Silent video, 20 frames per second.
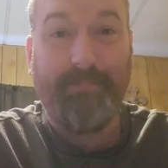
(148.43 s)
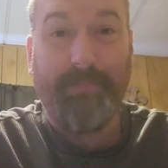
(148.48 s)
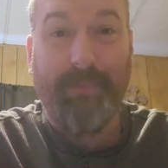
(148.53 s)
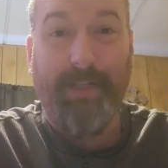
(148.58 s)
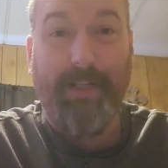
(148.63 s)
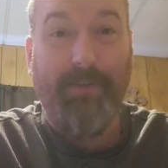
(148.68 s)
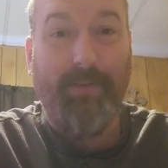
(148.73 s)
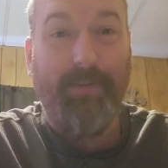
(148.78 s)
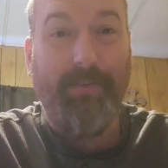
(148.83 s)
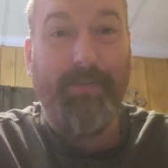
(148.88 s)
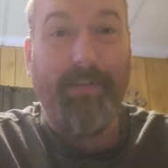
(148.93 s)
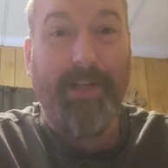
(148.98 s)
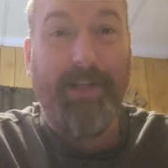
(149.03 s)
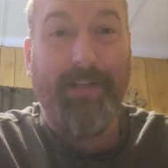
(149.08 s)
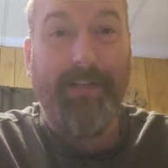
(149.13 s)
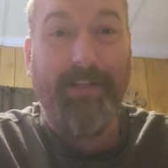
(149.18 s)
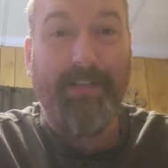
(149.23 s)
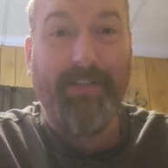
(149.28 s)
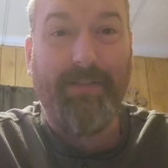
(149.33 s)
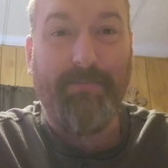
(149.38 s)
I don't even know
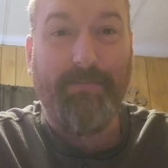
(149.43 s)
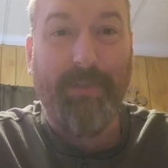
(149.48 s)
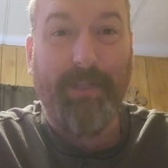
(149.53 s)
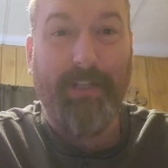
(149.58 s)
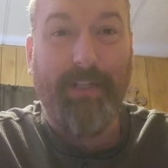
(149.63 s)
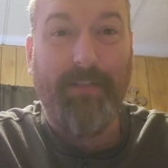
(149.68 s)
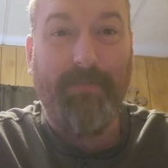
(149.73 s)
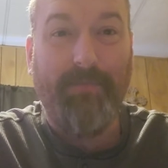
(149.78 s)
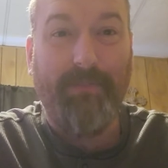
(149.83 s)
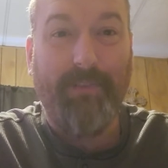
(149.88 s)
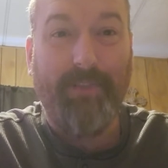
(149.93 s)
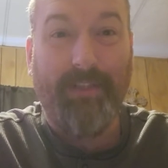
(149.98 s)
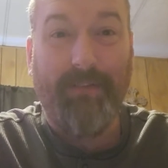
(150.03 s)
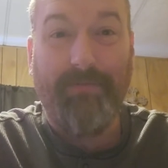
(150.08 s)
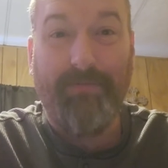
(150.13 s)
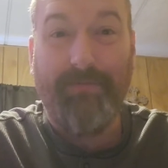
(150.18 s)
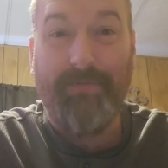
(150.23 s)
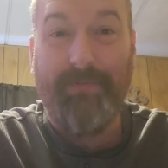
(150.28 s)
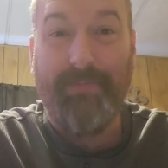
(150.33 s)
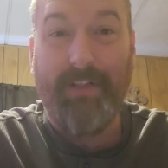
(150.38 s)
how to explain it, but like
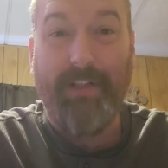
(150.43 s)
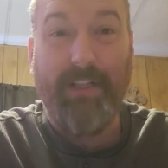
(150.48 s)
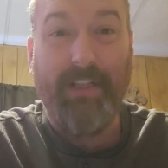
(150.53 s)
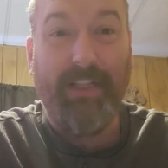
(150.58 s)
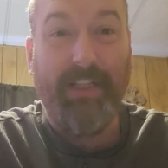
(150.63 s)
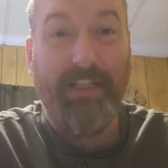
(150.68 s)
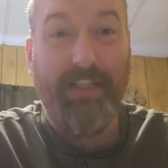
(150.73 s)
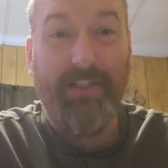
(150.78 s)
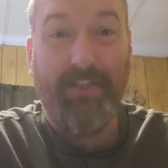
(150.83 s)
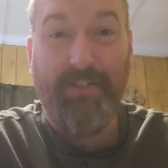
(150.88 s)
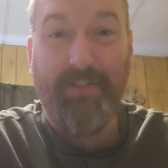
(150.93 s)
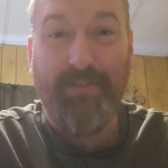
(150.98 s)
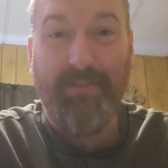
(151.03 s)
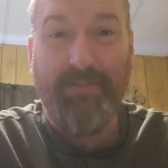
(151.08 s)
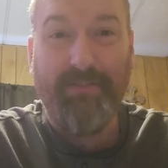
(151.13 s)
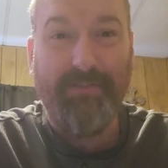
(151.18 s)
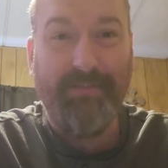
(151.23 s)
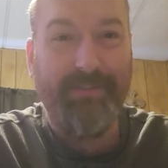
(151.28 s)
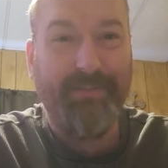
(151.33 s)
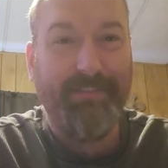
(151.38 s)
fungish.
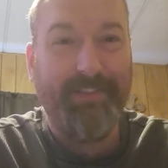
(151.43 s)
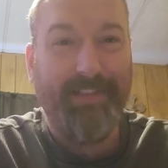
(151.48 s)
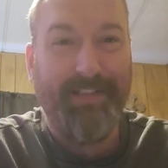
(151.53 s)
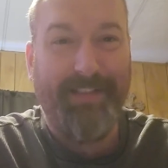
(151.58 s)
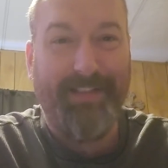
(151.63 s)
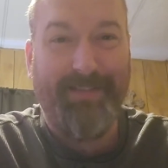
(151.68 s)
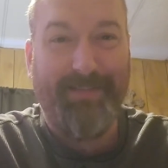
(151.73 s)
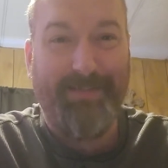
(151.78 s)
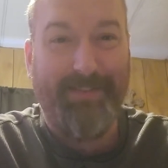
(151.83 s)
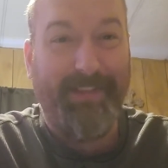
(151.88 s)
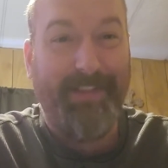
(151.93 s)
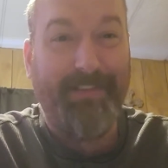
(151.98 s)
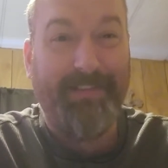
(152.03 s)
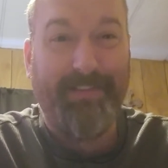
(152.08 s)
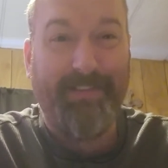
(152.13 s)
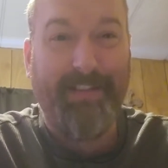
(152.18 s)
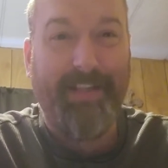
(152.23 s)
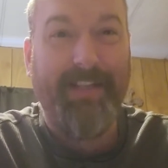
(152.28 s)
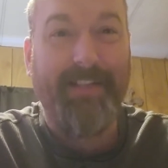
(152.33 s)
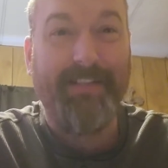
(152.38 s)
It
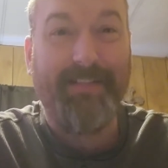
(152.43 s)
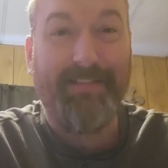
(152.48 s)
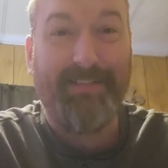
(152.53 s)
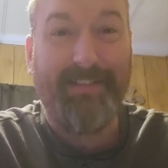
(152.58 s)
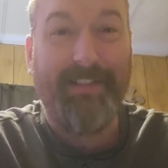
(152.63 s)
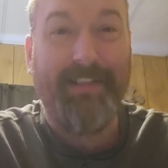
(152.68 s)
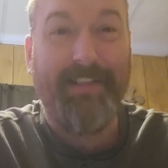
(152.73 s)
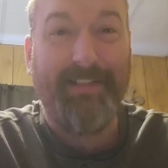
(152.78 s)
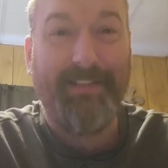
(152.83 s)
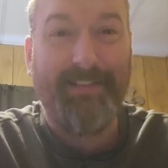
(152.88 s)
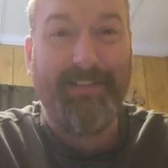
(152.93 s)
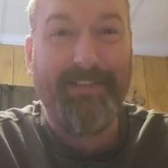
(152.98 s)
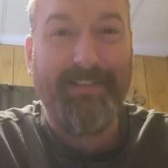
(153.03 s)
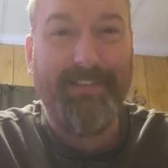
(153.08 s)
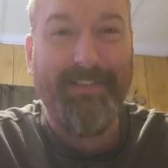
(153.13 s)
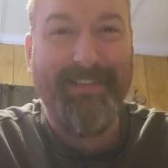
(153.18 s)
kind of stinks.